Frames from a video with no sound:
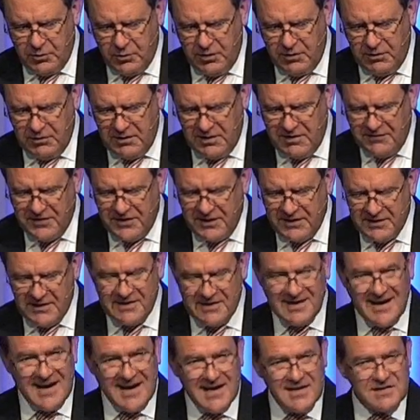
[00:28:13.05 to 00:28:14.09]
We are living in the
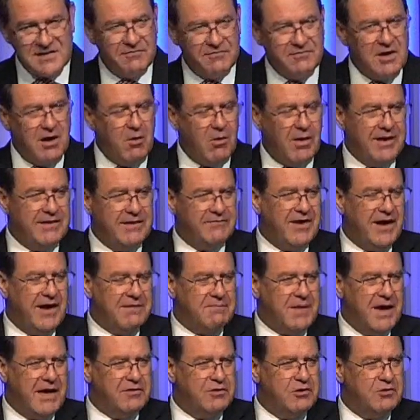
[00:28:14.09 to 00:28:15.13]
days of Noah. In
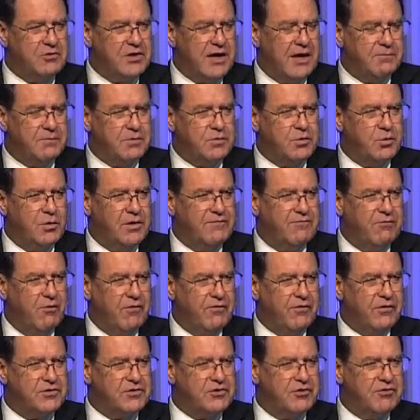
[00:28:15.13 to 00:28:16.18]
fact, Matthew chapter
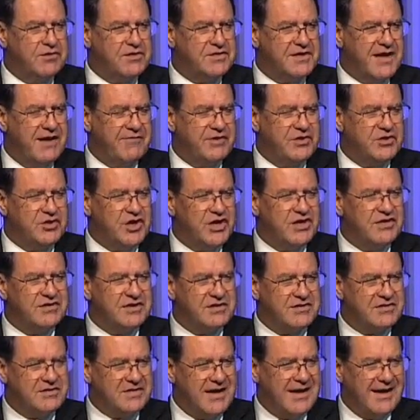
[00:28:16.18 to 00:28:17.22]
24, verse 37,
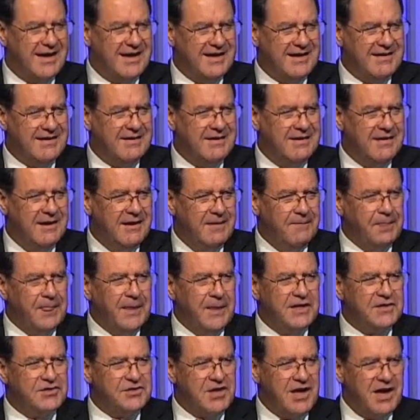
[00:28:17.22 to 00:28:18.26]
Jesus said
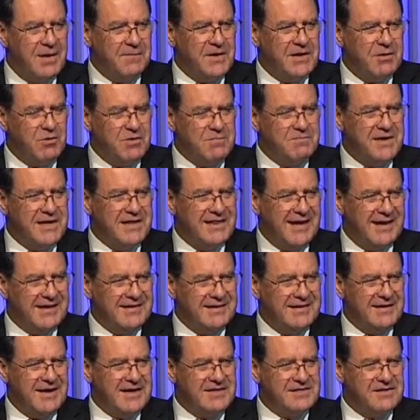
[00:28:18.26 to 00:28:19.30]
his coming would be like
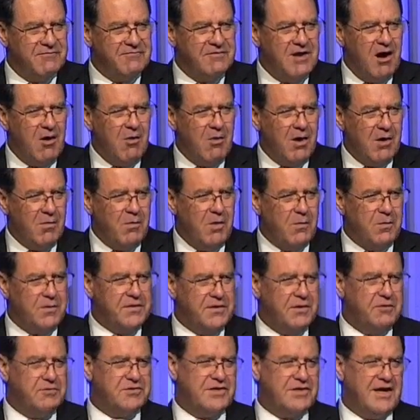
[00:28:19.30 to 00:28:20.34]
the days of Noah. What were
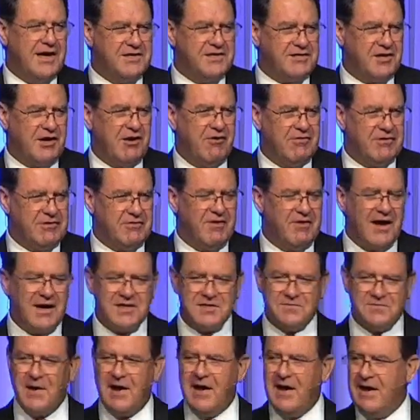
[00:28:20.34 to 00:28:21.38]
those days
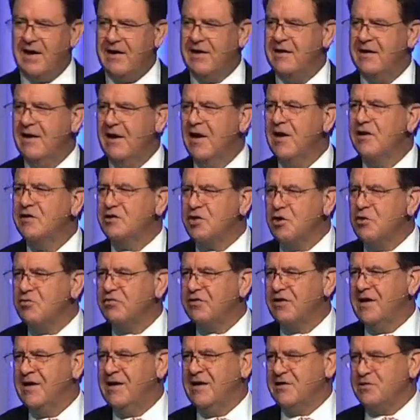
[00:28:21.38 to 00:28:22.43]
characterized by? Two
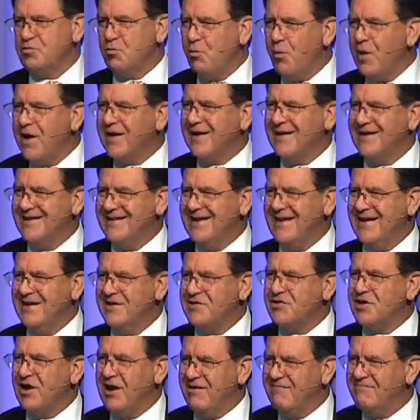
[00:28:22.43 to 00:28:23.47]
things,
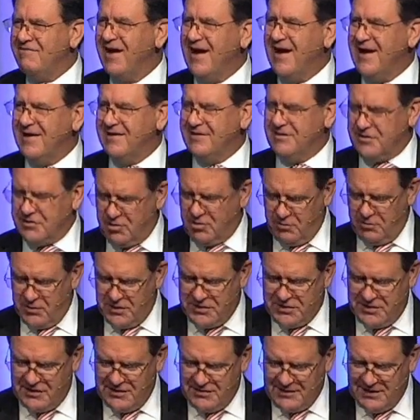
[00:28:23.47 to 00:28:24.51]
wickedness and violence. Are we
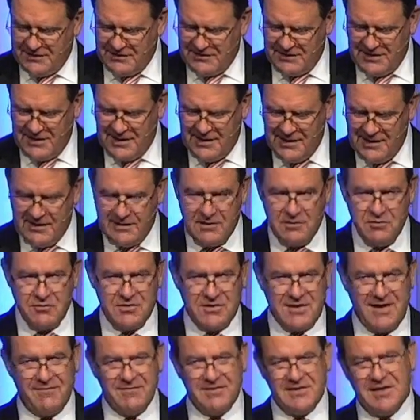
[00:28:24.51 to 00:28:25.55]
seeing that today in Luke
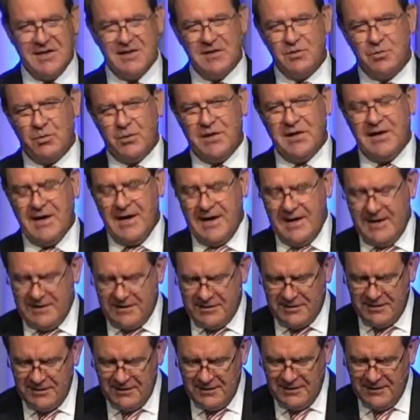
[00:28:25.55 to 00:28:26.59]
17, 28?